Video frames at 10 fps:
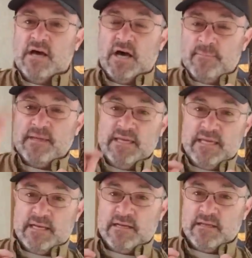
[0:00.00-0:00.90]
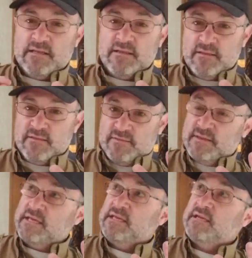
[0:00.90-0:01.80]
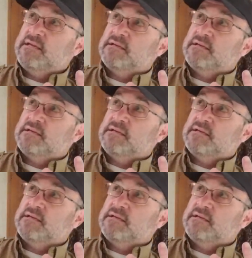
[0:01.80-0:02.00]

up in the